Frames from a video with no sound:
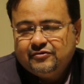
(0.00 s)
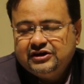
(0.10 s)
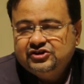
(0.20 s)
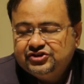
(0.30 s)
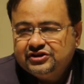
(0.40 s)

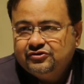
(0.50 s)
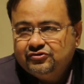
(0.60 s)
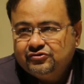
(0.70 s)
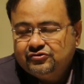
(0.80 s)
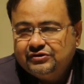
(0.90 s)
ancient
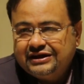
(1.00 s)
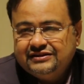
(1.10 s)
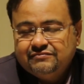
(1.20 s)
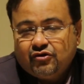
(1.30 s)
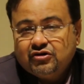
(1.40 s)
Gurukul
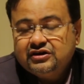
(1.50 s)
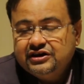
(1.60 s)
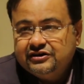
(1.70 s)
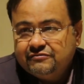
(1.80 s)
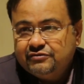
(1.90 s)
and the modern
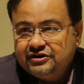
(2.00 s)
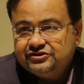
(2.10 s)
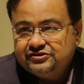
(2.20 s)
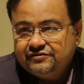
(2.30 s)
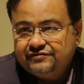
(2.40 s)

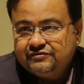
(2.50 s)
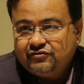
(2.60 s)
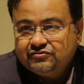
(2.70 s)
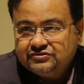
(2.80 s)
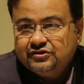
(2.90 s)
interpretation of it.
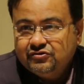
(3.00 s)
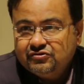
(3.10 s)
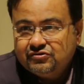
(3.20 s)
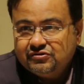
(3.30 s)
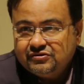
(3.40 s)
What was a
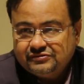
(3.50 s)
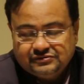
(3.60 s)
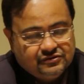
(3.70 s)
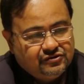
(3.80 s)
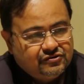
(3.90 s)
Gurukul?
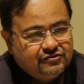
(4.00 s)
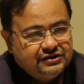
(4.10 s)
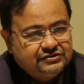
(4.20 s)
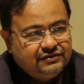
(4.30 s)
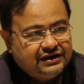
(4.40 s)

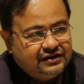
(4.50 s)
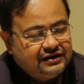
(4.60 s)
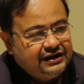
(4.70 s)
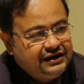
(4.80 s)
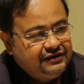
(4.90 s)
Gurukul is where
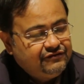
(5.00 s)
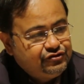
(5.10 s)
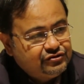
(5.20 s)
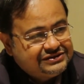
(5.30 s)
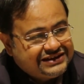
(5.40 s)

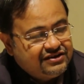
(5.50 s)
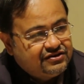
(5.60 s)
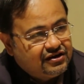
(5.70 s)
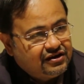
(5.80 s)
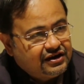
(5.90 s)

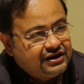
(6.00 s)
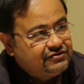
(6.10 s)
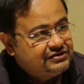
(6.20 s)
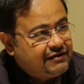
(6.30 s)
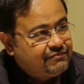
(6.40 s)
individual-centered learning
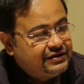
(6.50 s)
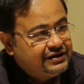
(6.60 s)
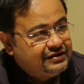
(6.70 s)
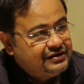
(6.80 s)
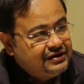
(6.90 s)
was
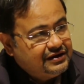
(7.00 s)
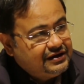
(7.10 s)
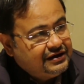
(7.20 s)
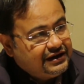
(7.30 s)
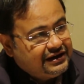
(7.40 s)
happening
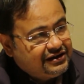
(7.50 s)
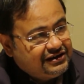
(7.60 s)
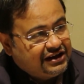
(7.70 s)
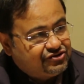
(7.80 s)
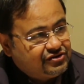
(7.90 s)
in a
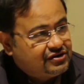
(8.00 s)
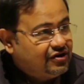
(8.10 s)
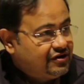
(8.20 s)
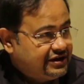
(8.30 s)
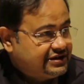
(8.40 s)
natural
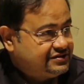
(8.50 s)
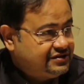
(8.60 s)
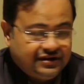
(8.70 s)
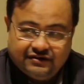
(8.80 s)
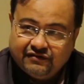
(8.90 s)

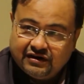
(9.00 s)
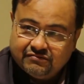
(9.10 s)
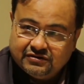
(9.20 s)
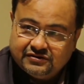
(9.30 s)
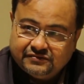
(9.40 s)
context,
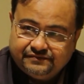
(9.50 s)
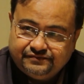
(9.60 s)
environment.